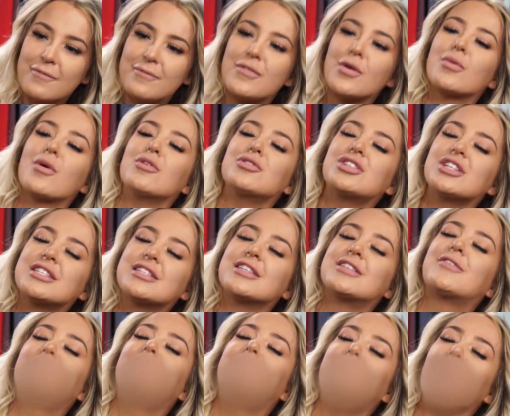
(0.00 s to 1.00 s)
Ferocious
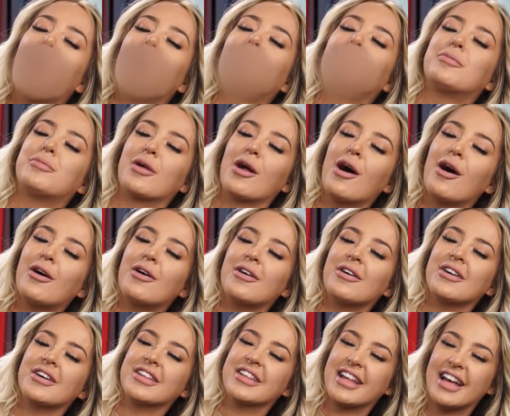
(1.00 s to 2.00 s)
as f, bro.
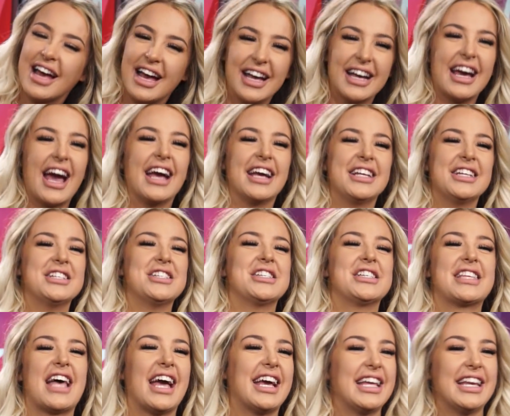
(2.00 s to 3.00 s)

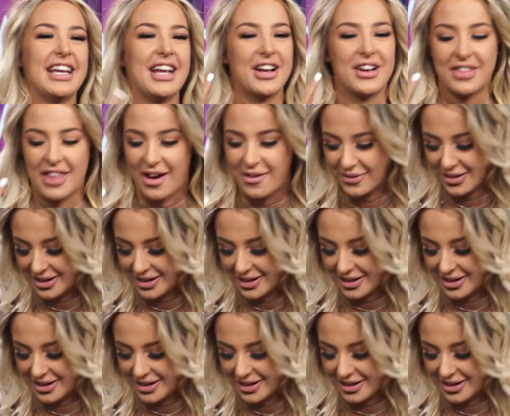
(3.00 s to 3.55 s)
I can hear that